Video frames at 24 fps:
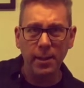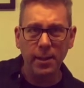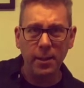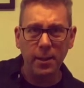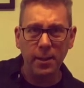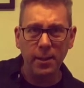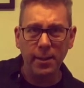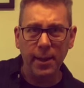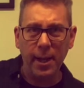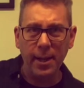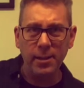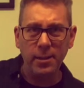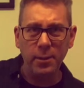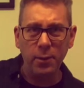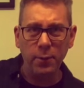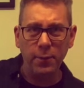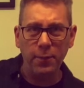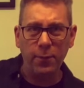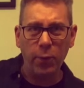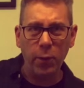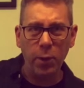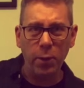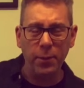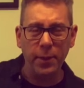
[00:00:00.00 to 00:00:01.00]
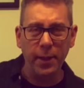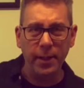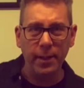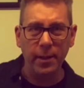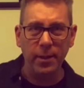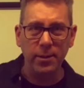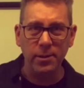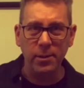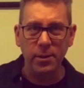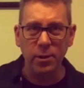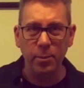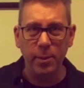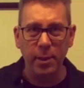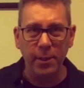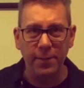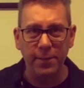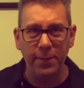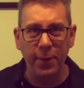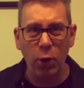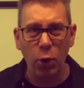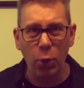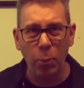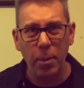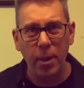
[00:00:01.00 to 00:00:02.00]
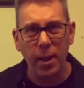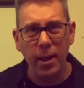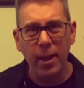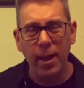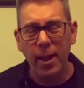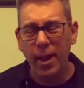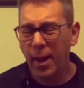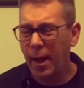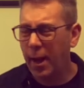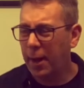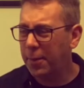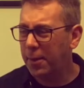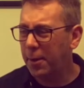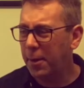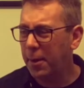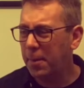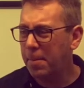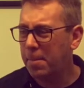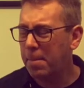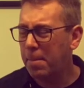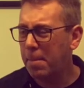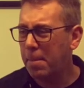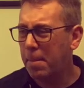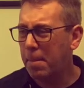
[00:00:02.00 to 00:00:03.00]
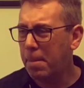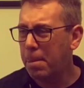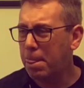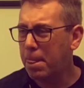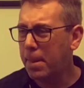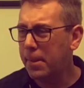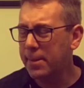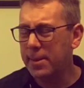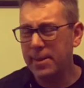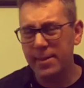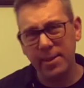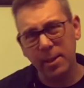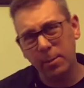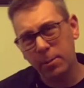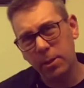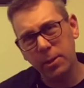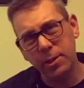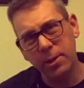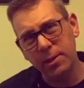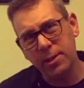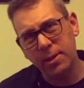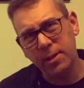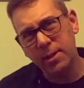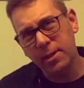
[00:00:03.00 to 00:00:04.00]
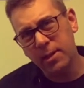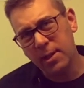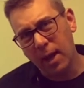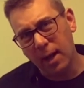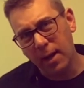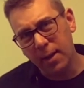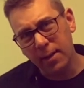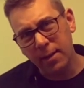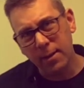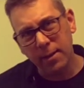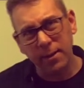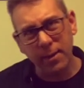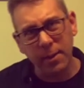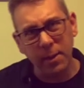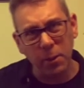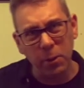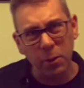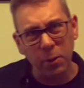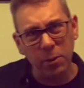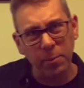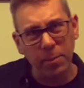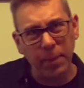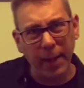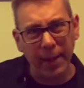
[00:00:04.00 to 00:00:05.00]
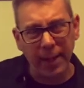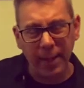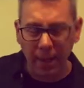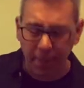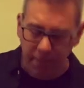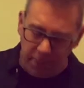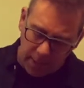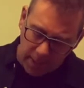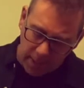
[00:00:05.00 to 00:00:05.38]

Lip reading: nice little foil thing there is a little bit of foam. I thought, did someone just gut the old pickup?